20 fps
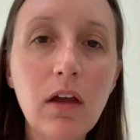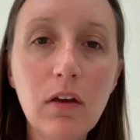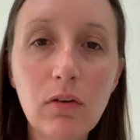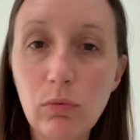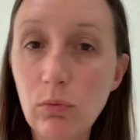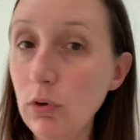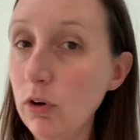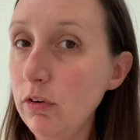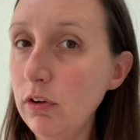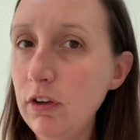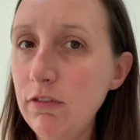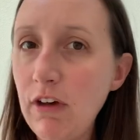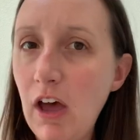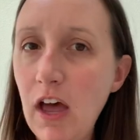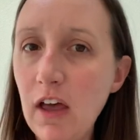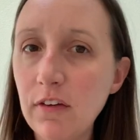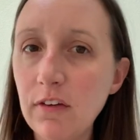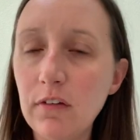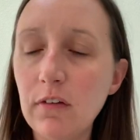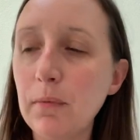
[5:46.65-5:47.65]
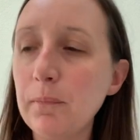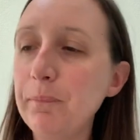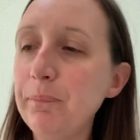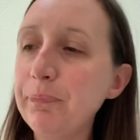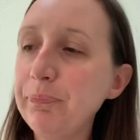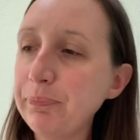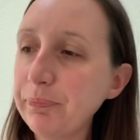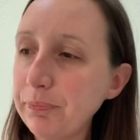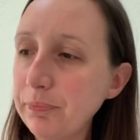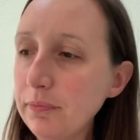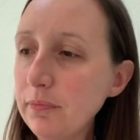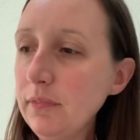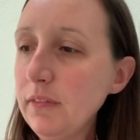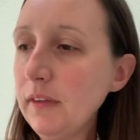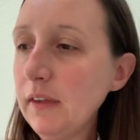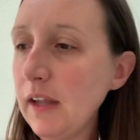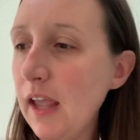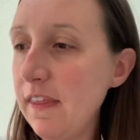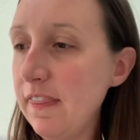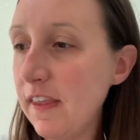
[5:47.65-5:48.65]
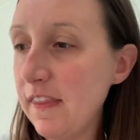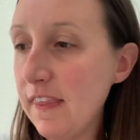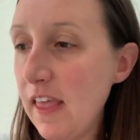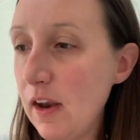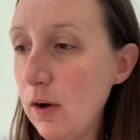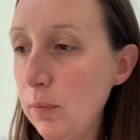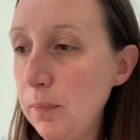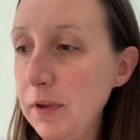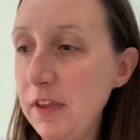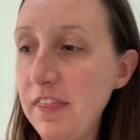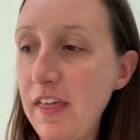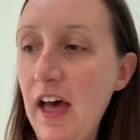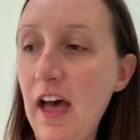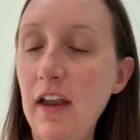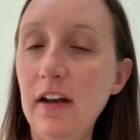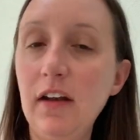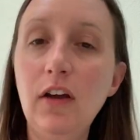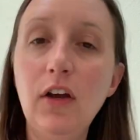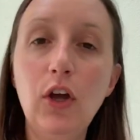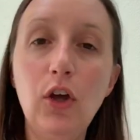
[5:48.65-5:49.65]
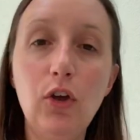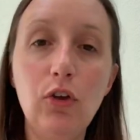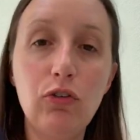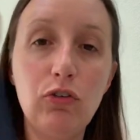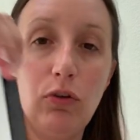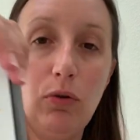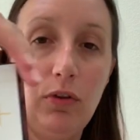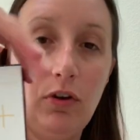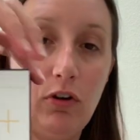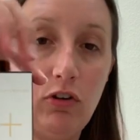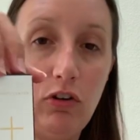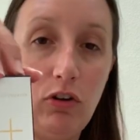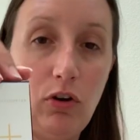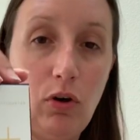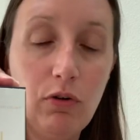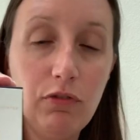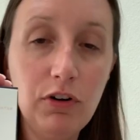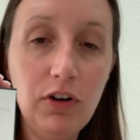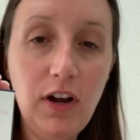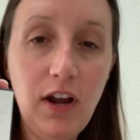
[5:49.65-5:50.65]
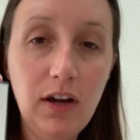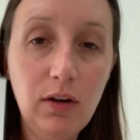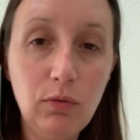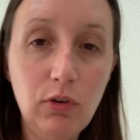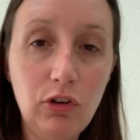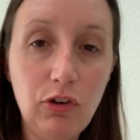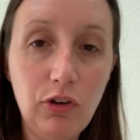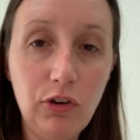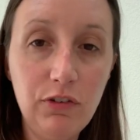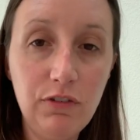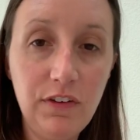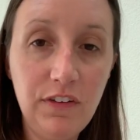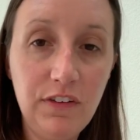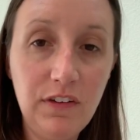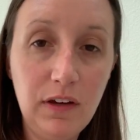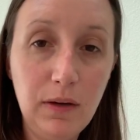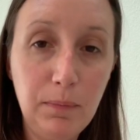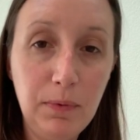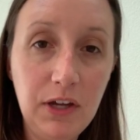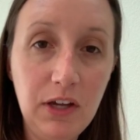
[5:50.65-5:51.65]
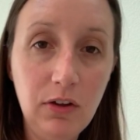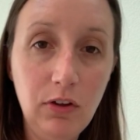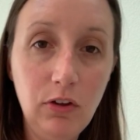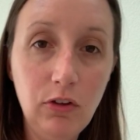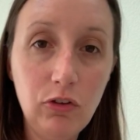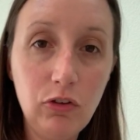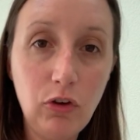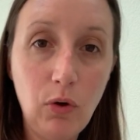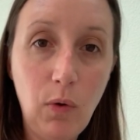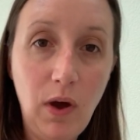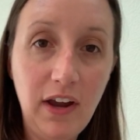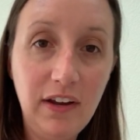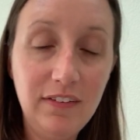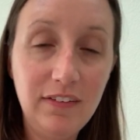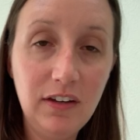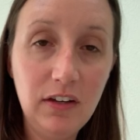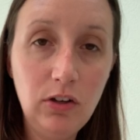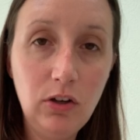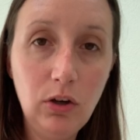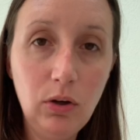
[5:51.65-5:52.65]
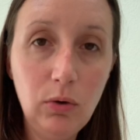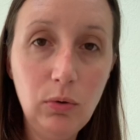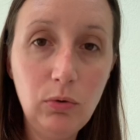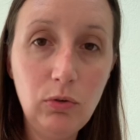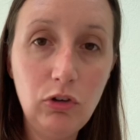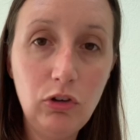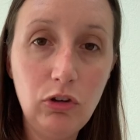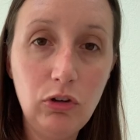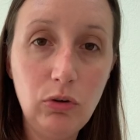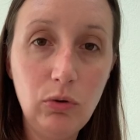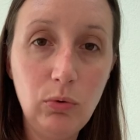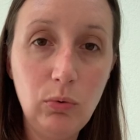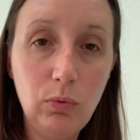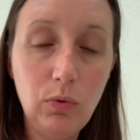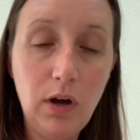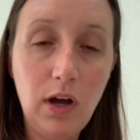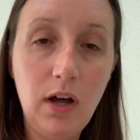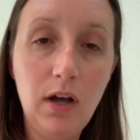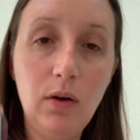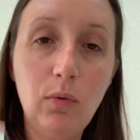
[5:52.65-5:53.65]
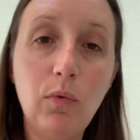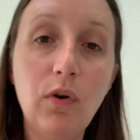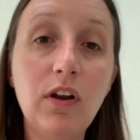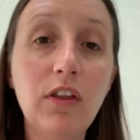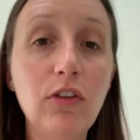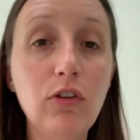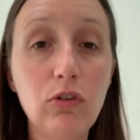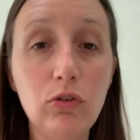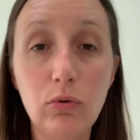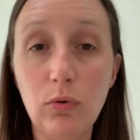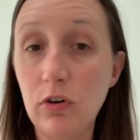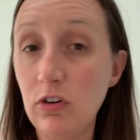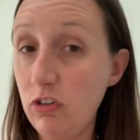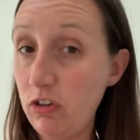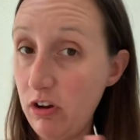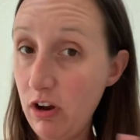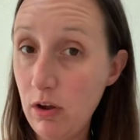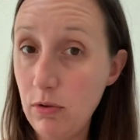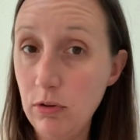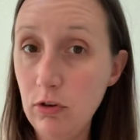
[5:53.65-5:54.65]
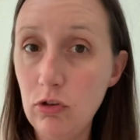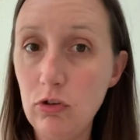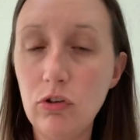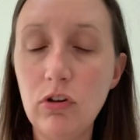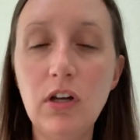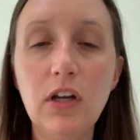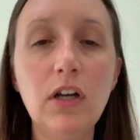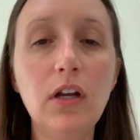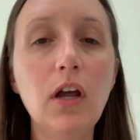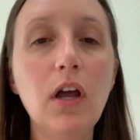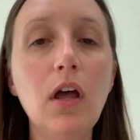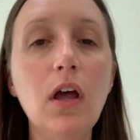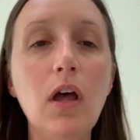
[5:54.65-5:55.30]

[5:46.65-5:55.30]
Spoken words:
really fast. And then that'll be that. So there's an overnight resurfacing peel. So I did go to one of the stores down the street